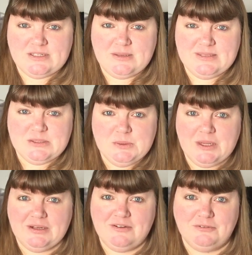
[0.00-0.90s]
So it's all
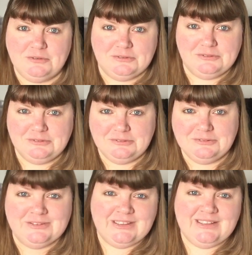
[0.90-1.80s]
kind of,
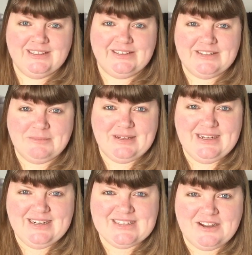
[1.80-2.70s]
ooh, at the
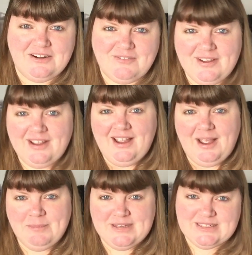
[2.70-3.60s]
minute it's kind of
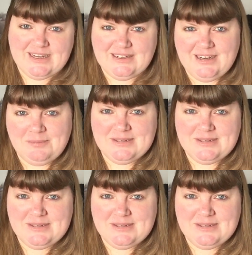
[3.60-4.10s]
happy, sad